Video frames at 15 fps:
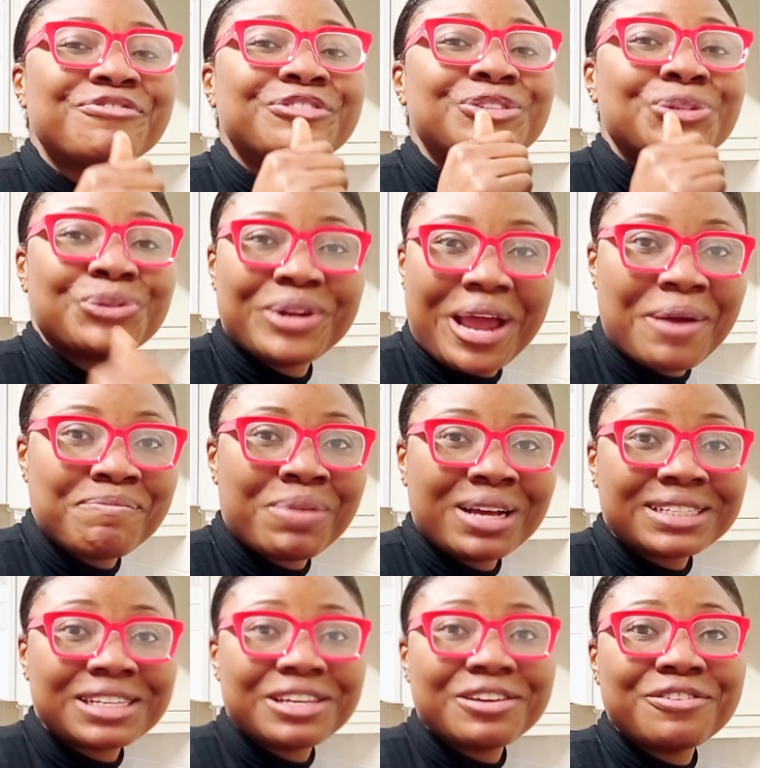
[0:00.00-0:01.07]
to the
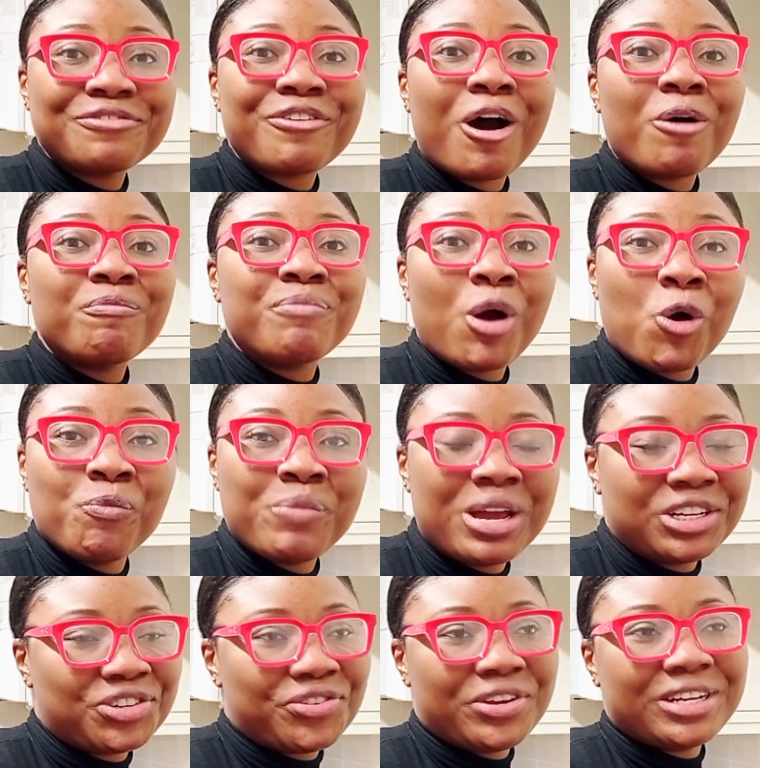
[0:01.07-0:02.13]
embassy for a
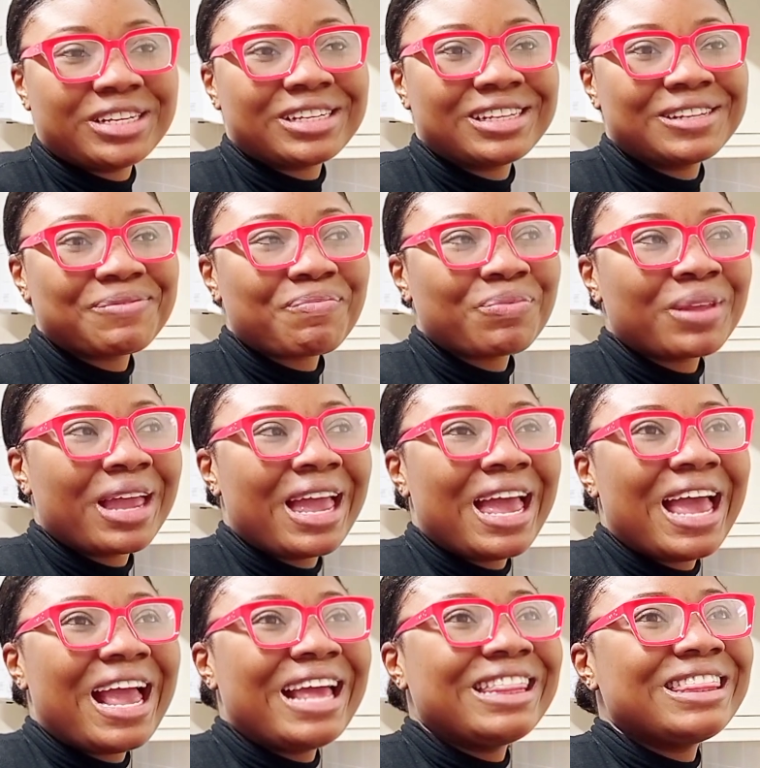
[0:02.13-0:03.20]
biometric.
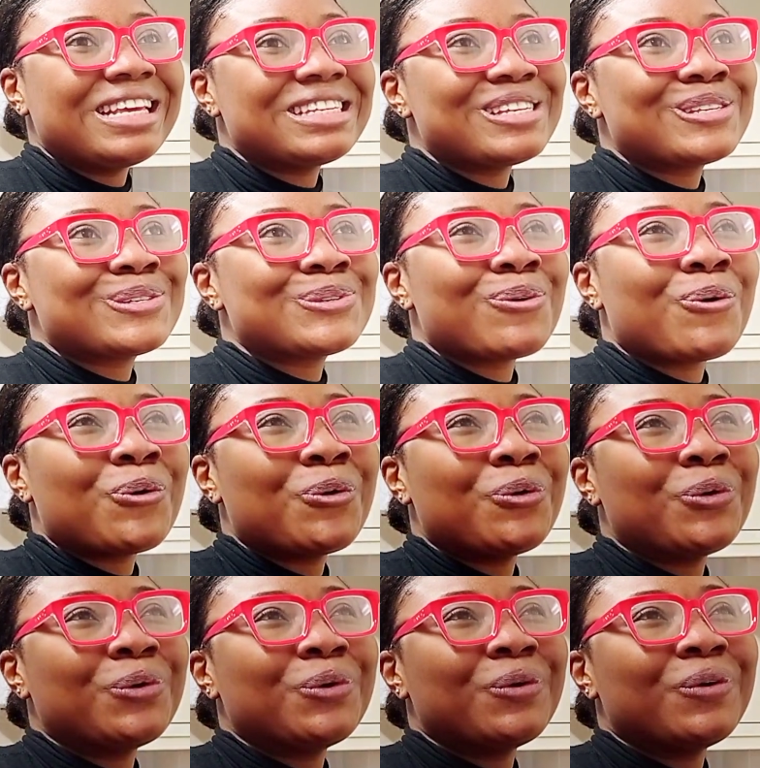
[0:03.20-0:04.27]
And this is
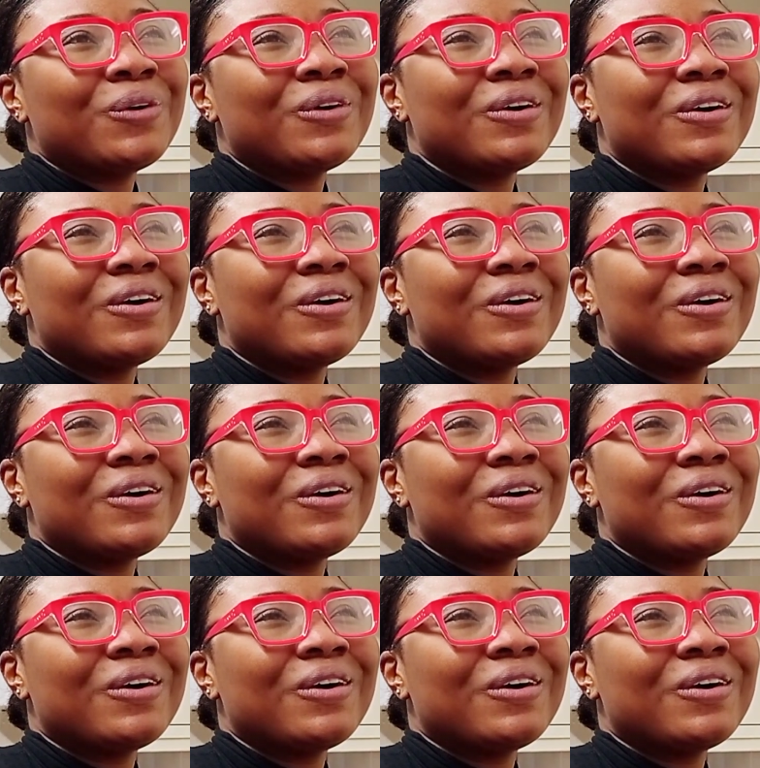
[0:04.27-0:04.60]
so